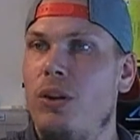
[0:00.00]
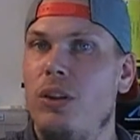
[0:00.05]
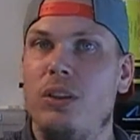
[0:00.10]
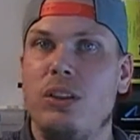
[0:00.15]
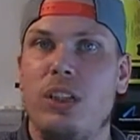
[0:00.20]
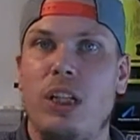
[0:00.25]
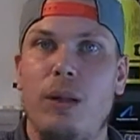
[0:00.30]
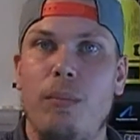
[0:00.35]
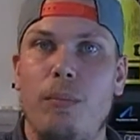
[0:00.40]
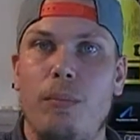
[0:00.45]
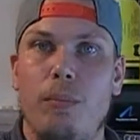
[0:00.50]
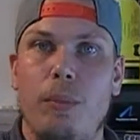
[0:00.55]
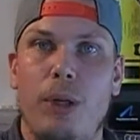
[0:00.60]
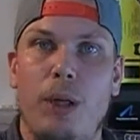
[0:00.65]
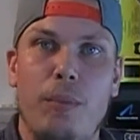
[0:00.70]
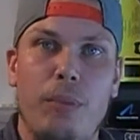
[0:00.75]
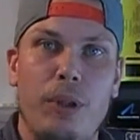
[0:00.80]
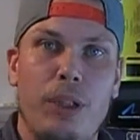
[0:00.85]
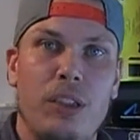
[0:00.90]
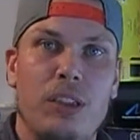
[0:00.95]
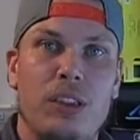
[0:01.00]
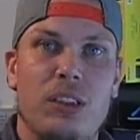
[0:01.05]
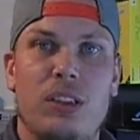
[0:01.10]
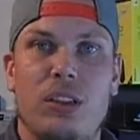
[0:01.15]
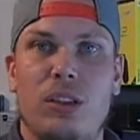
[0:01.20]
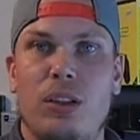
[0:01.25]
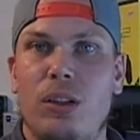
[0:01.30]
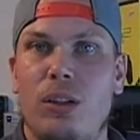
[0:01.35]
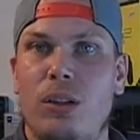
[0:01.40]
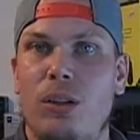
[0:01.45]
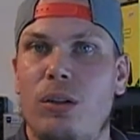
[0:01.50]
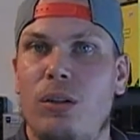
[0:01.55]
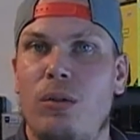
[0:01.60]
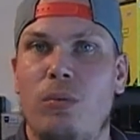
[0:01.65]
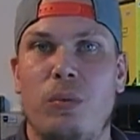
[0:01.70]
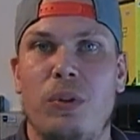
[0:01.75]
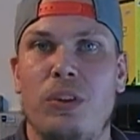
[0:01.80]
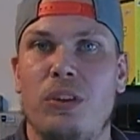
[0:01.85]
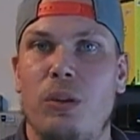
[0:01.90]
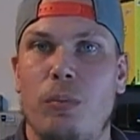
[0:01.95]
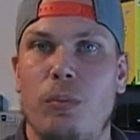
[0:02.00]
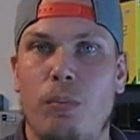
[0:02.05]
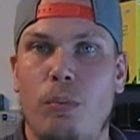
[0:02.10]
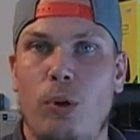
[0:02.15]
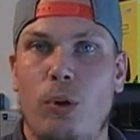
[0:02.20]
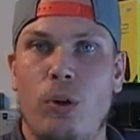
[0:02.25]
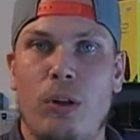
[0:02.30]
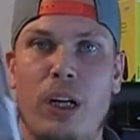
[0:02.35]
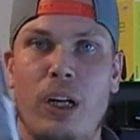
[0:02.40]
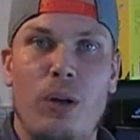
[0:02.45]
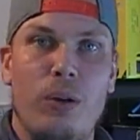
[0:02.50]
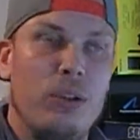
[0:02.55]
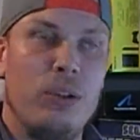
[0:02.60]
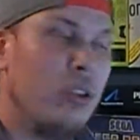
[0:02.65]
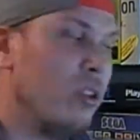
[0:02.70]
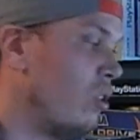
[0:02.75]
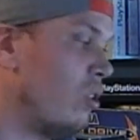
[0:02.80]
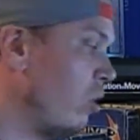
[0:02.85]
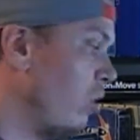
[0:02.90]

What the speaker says: this game. Maybe it's with some more characters or